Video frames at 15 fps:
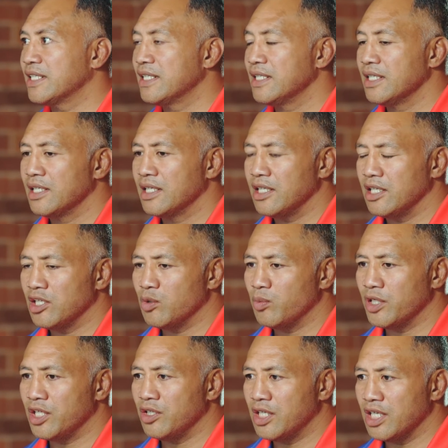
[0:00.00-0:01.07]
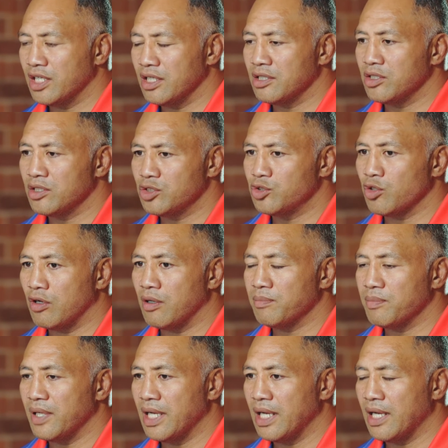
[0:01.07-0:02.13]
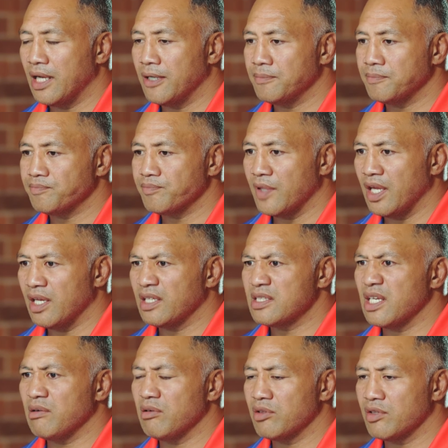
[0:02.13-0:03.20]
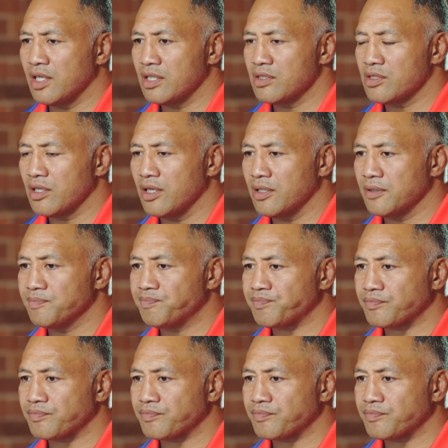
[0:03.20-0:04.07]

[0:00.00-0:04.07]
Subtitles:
you know, when you're getting dropped. And it's everything. So